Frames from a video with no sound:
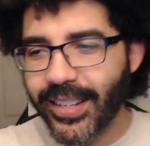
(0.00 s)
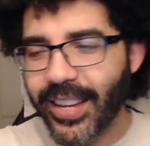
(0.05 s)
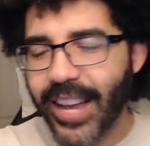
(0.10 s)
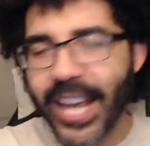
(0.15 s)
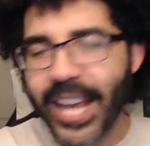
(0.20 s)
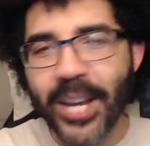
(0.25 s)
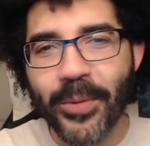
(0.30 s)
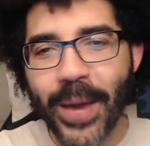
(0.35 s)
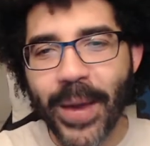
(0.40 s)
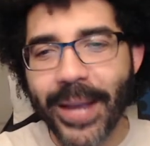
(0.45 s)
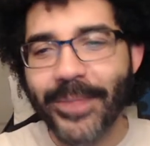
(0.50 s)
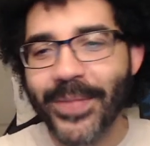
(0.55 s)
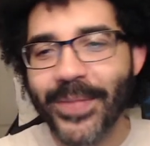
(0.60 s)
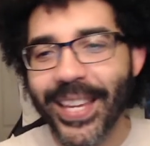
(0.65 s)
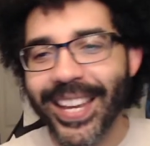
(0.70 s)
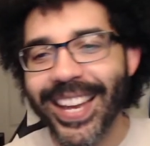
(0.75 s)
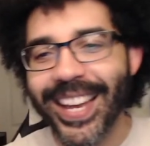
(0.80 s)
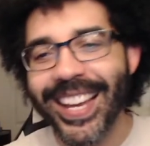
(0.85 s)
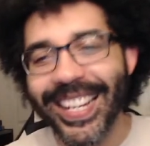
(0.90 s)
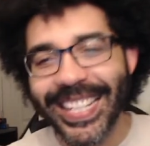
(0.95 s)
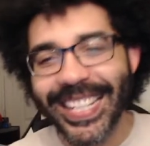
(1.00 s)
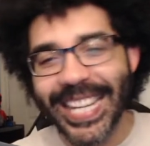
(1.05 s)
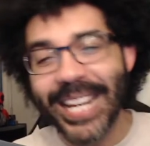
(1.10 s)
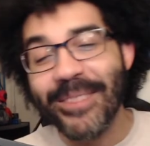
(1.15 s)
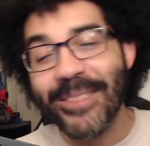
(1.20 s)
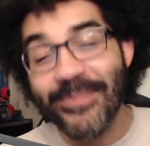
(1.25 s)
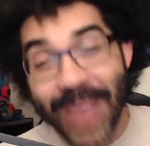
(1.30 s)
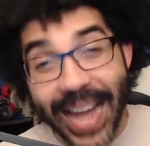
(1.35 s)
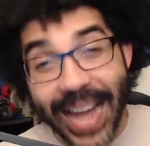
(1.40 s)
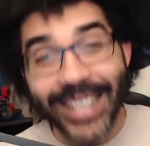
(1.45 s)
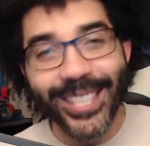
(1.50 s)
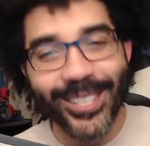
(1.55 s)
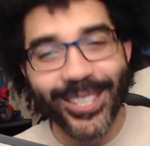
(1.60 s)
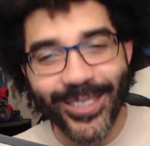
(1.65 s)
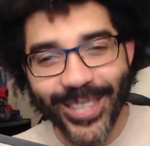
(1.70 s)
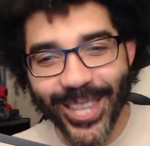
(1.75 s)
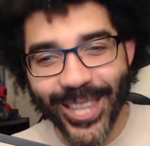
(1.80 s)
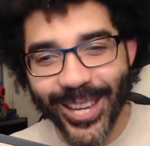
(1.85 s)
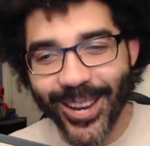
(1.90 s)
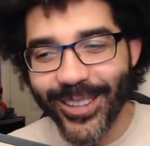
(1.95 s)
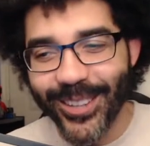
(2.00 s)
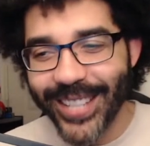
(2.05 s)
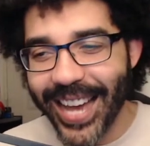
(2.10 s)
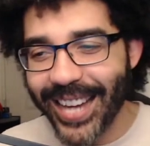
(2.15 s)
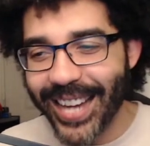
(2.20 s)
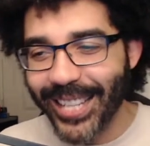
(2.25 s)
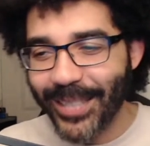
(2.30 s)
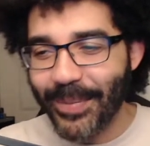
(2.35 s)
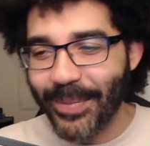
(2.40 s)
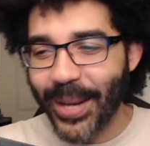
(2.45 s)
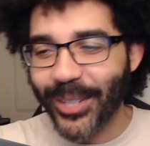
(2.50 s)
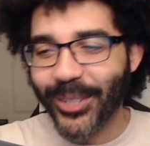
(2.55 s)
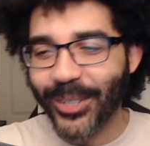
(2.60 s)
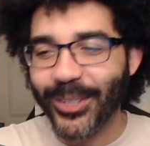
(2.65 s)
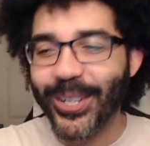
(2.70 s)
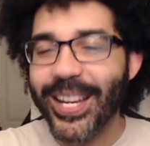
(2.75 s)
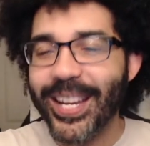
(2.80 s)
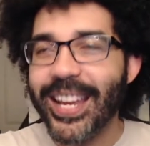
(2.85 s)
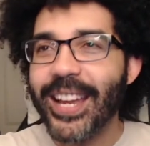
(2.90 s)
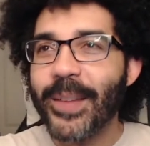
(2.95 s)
Anyway, getting back to the Yodonna special,